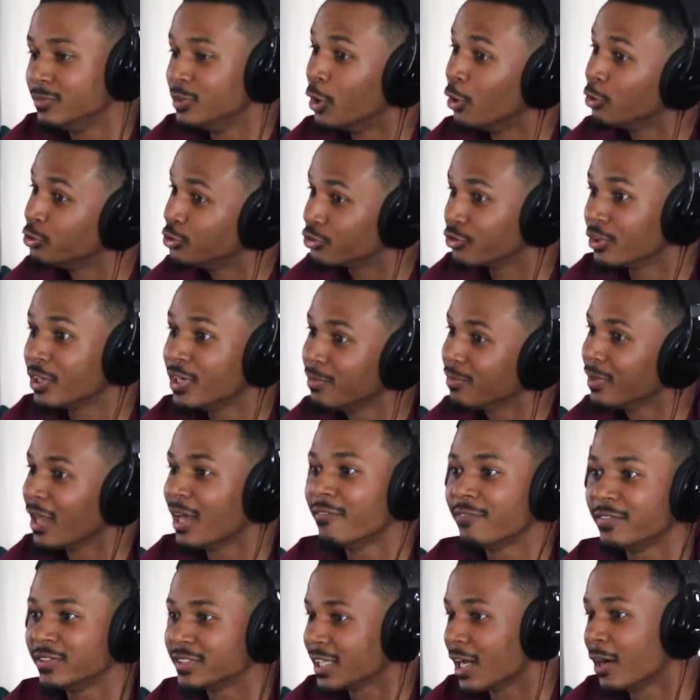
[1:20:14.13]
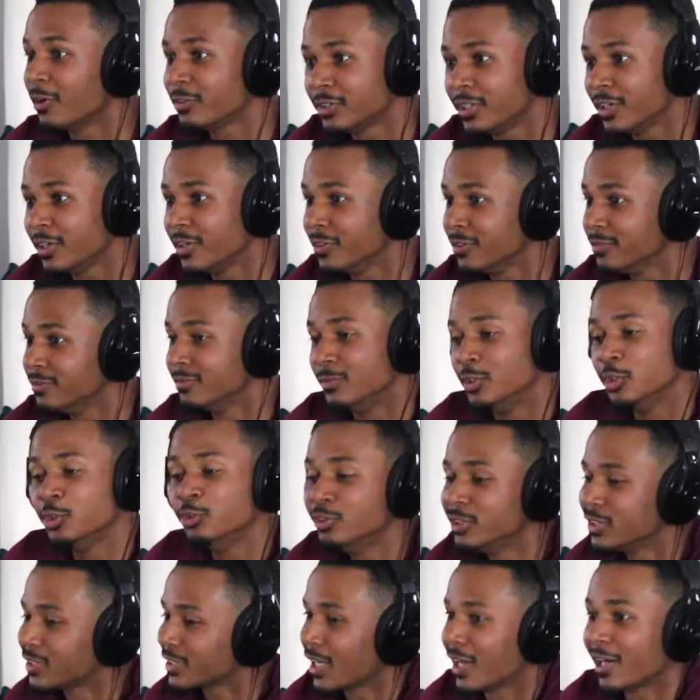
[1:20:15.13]
Your dream life is out there
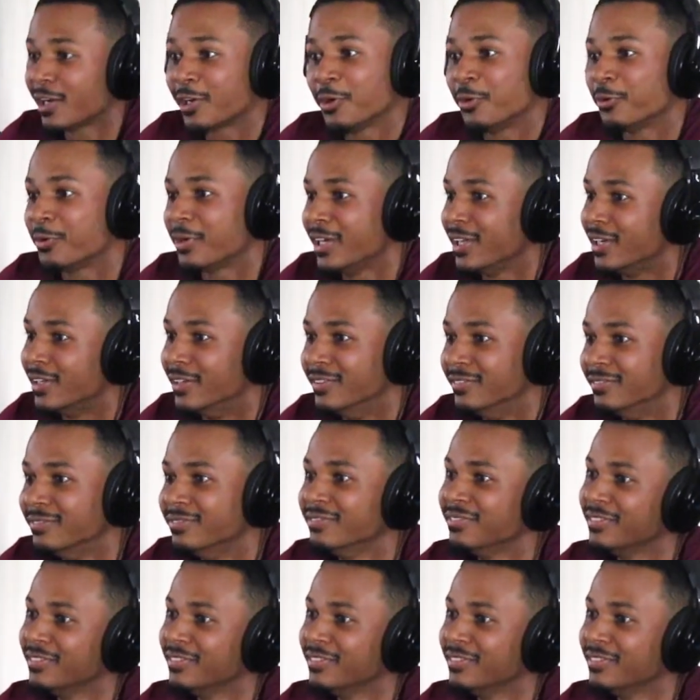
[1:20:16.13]
you just gotta go get it.